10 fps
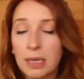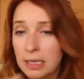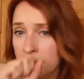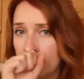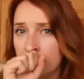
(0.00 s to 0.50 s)

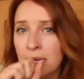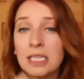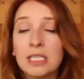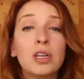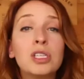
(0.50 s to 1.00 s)
It's
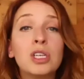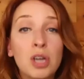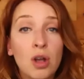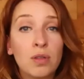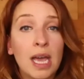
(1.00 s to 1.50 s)
good to
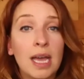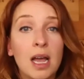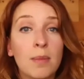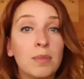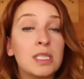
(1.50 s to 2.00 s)
know
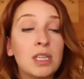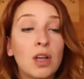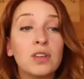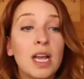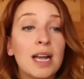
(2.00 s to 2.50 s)
that
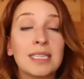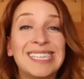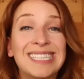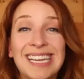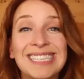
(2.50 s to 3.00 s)
sulfur
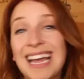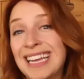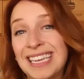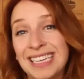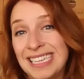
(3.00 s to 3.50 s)
dioxide does not
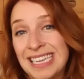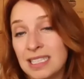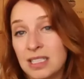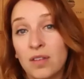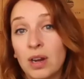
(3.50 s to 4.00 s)
kill
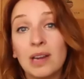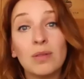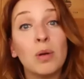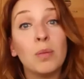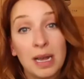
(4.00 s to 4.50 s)
yeasts. They're very
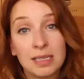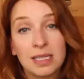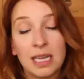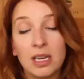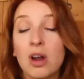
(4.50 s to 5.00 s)
robust.
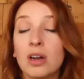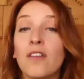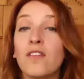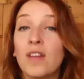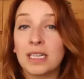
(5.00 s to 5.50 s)
They aren't
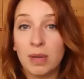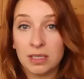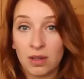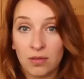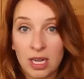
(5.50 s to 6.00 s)
affected by
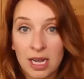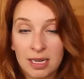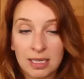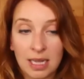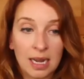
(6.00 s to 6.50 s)
sulfur
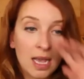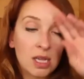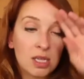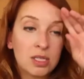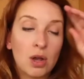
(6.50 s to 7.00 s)
dioxide.
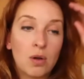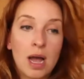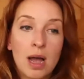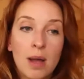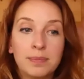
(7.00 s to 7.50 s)

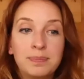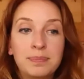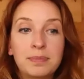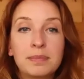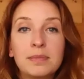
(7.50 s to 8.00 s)
So
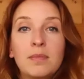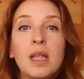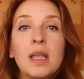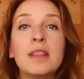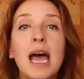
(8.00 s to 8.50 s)

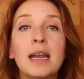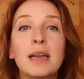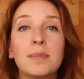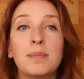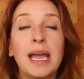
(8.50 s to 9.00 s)
that
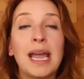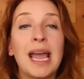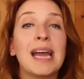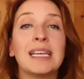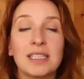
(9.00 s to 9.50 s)
by
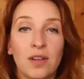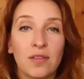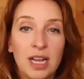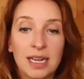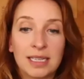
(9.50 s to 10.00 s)
adding the sulfur
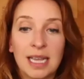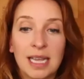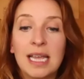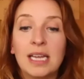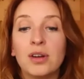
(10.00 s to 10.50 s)
dioxide
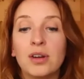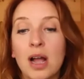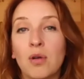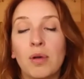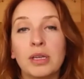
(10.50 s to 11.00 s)
in, you're
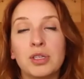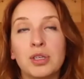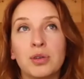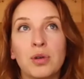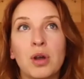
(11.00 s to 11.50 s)
not going
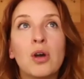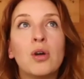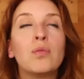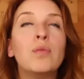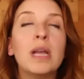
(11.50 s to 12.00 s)
to
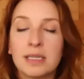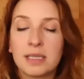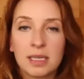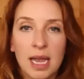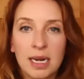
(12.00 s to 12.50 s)

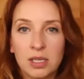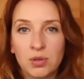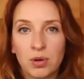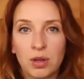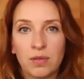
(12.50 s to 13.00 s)
risk any
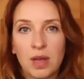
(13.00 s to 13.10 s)
sort of